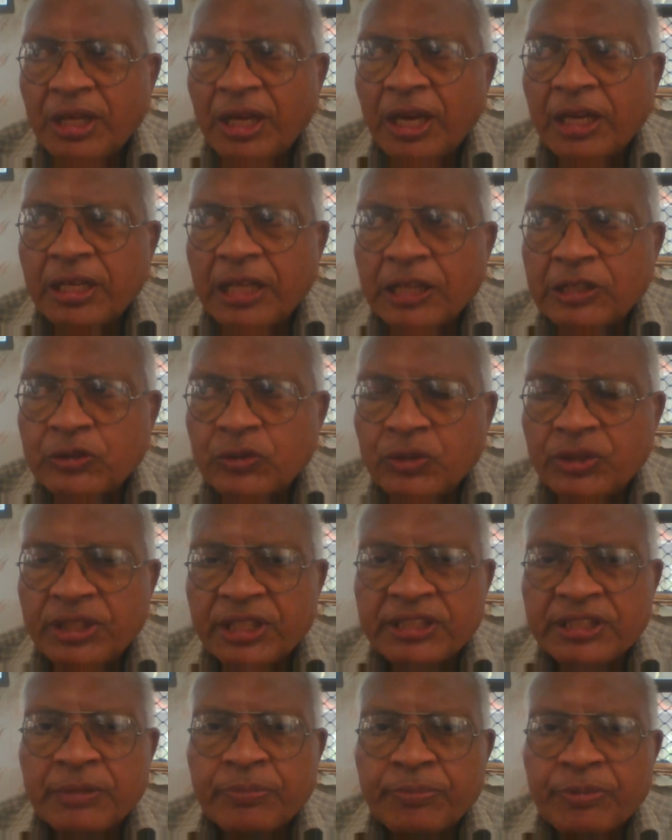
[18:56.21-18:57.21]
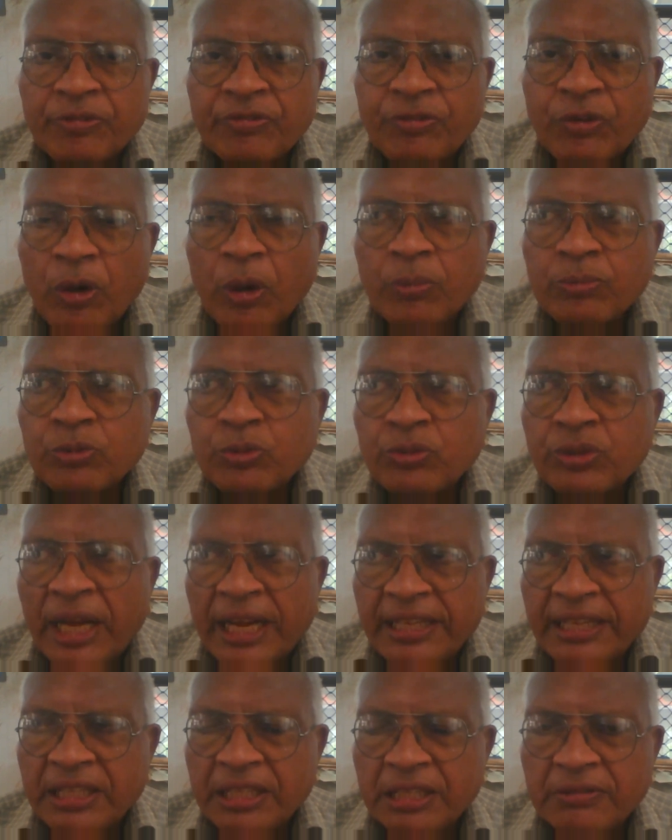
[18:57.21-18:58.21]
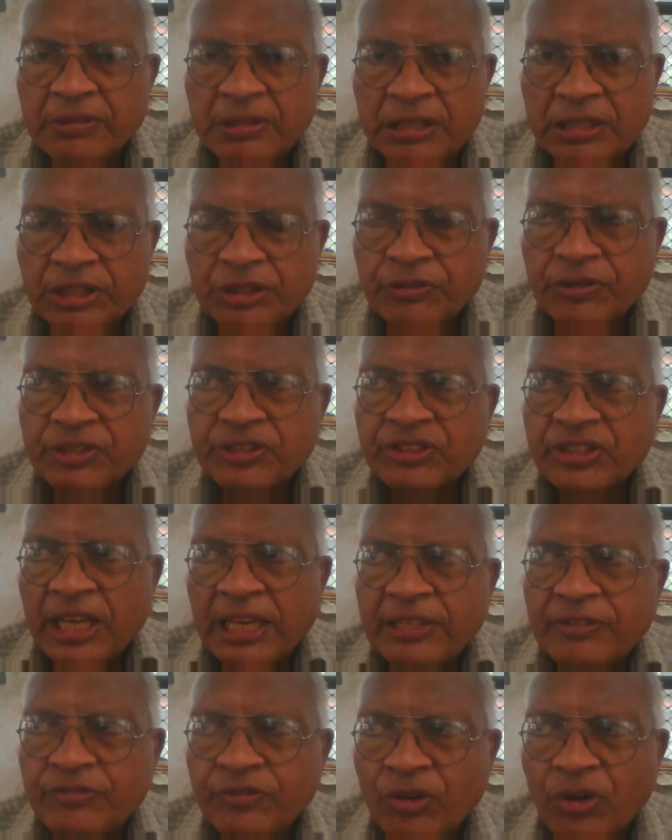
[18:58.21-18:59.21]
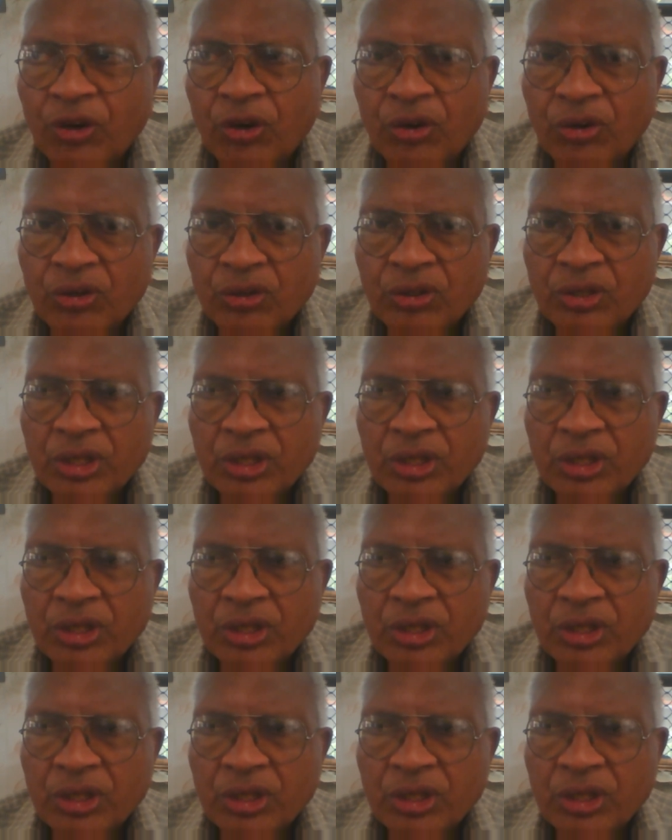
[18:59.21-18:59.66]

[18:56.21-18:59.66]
and also it doesn't perform to that level it was designed for.